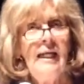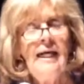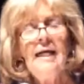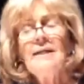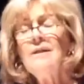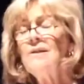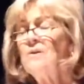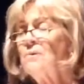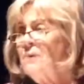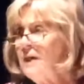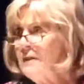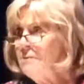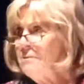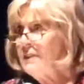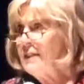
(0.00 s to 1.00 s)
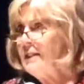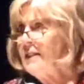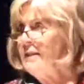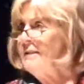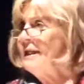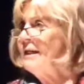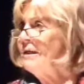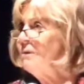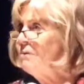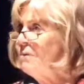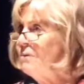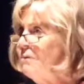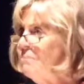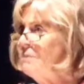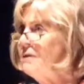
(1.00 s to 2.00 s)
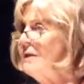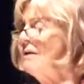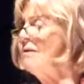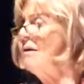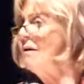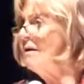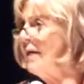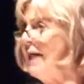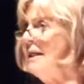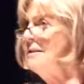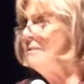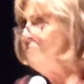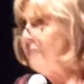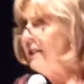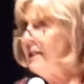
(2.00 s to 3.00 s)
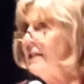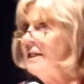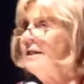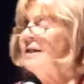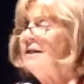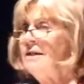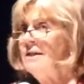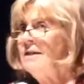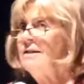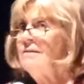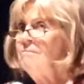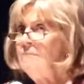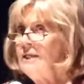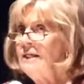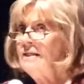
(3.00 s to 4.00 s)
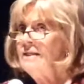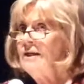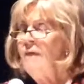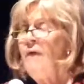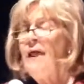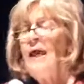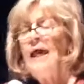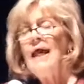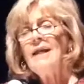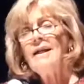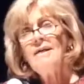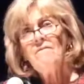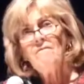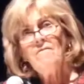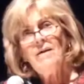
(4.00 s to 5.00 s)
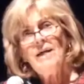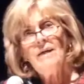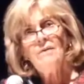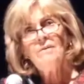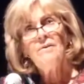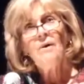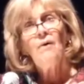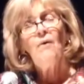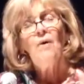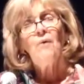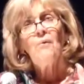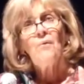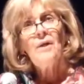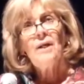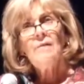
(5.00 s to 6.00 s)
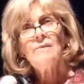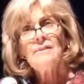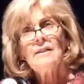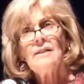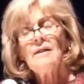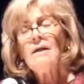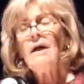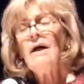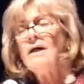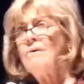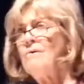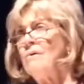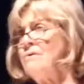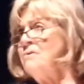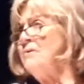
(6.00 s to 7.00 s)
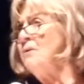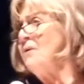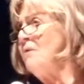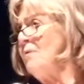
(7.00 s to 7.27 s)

And incredibly, in that group, there are as many young men. And I found, when I was in Cairo doing the